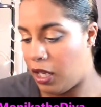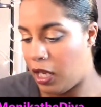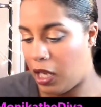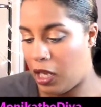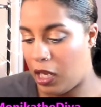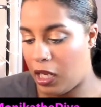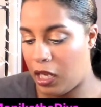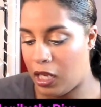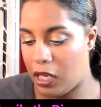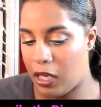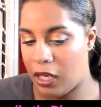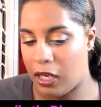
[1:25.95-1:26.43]

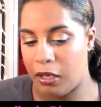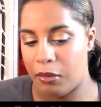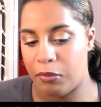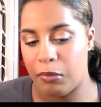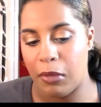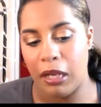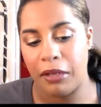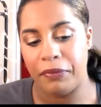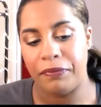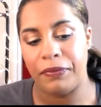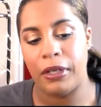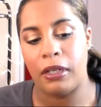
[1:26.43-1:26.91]
And
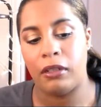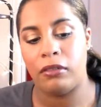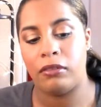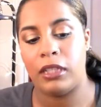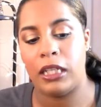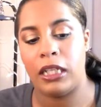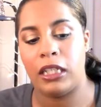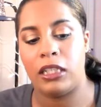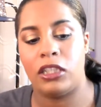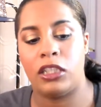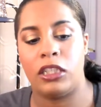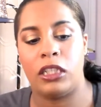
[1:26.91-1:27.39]
my
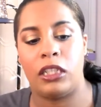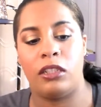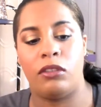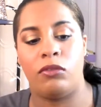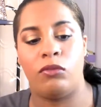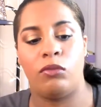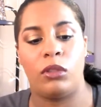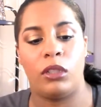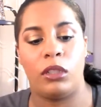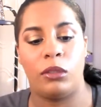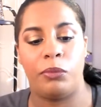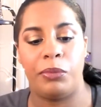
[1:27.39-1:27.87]

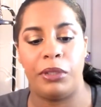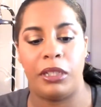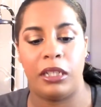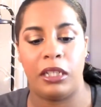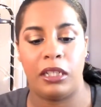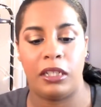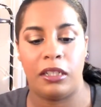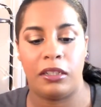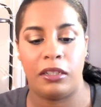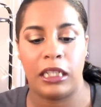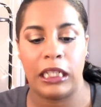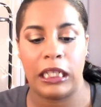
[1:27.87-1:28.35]
foundation will
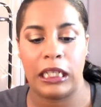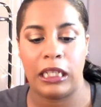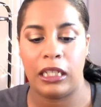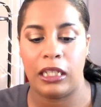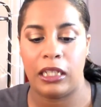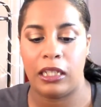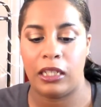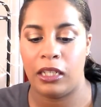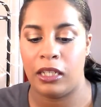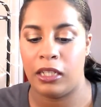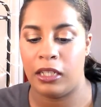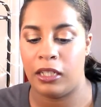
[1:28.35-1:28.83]
be
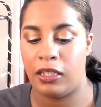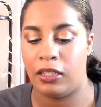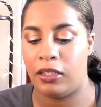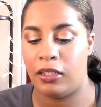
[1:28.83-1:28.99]
the